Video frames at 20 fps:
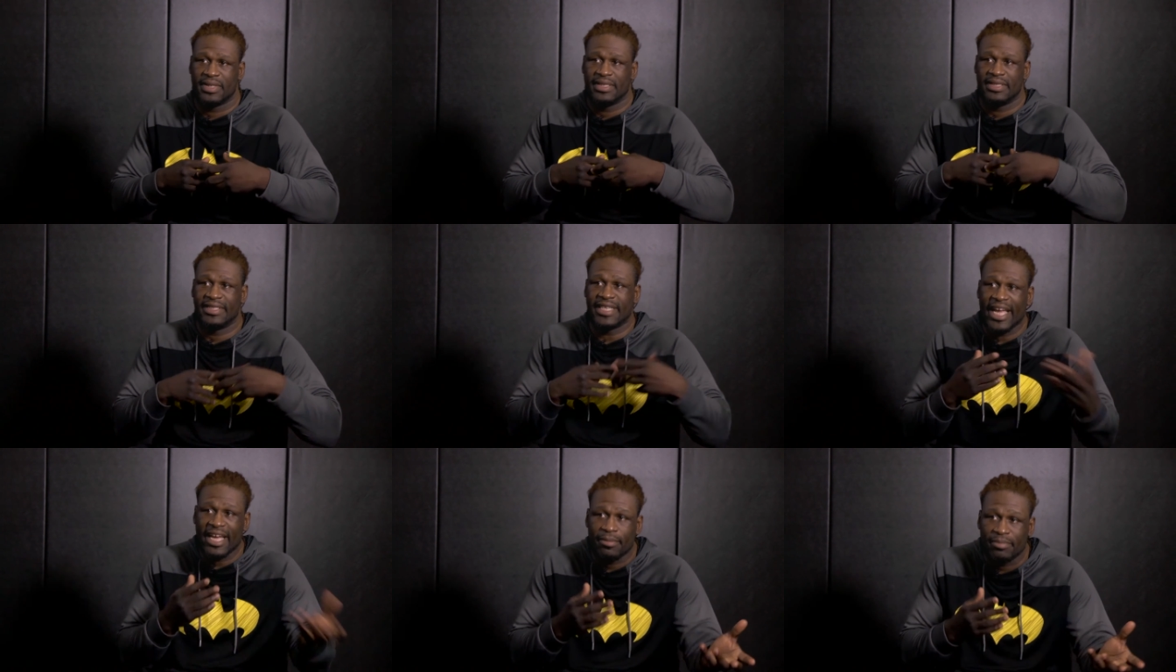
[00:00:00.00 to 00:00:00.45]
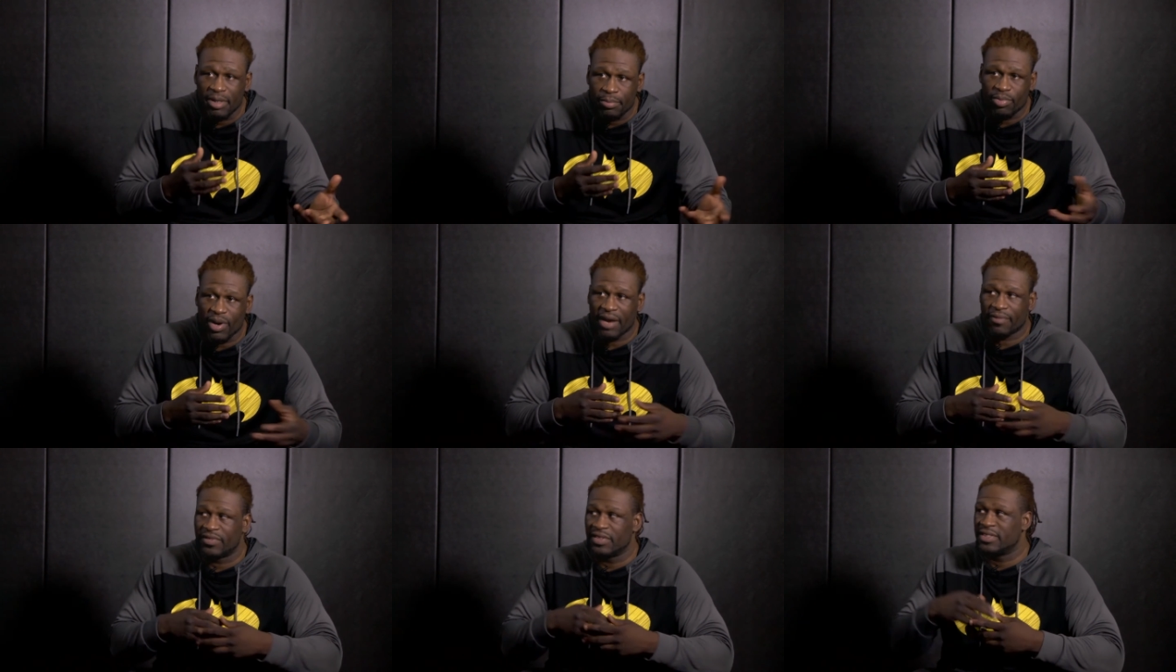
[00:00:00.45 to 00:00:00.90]
take them to
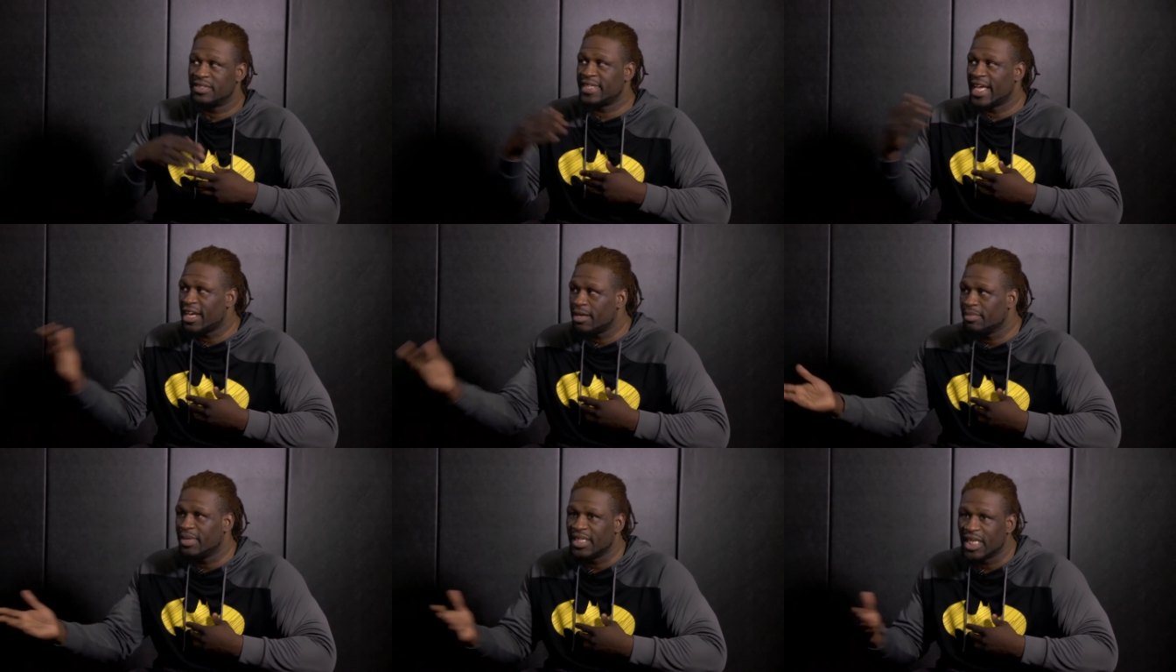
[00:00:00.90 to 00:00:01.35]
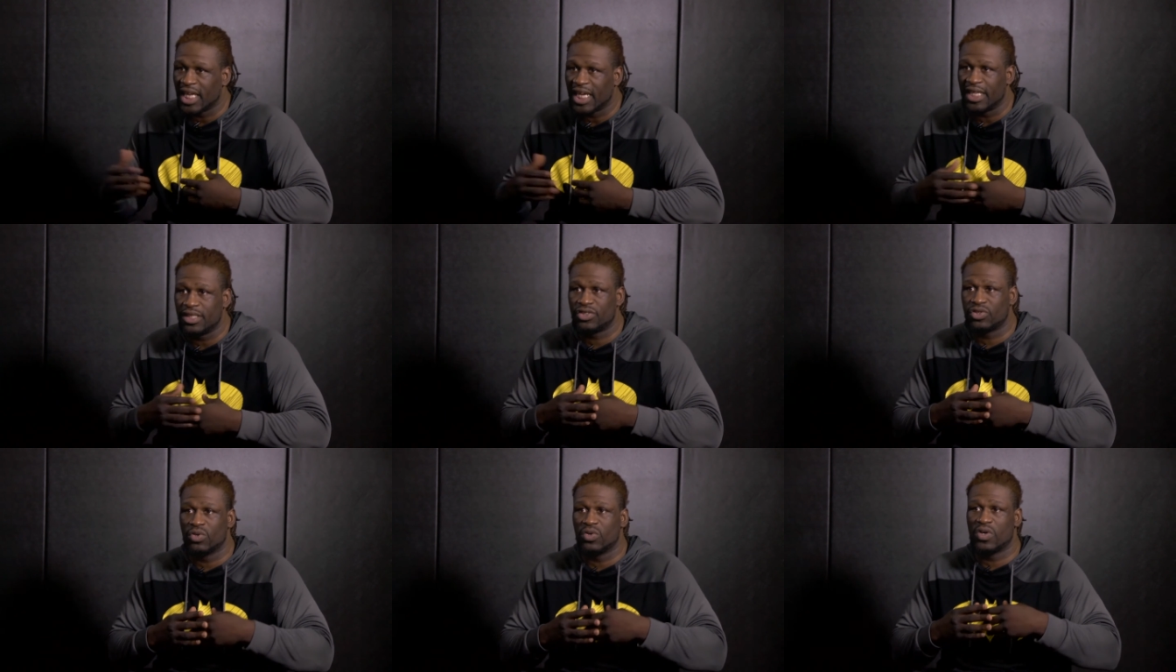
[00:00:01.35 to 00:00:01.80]
breakfast, take them to
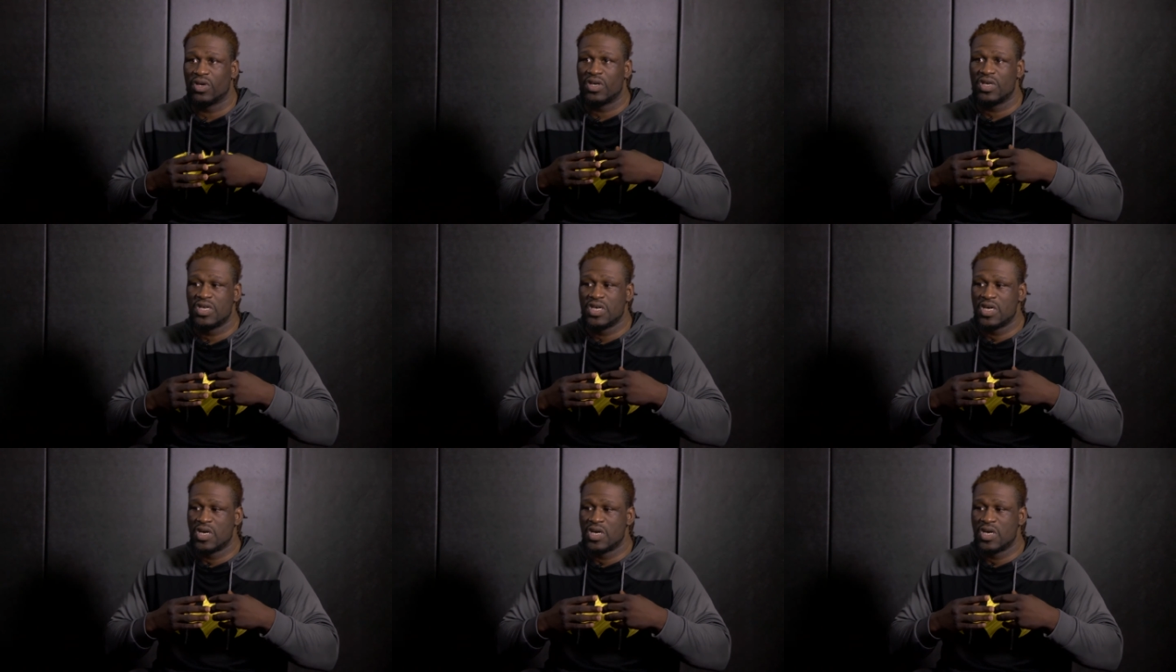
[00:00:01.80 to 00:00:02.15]
lunch, or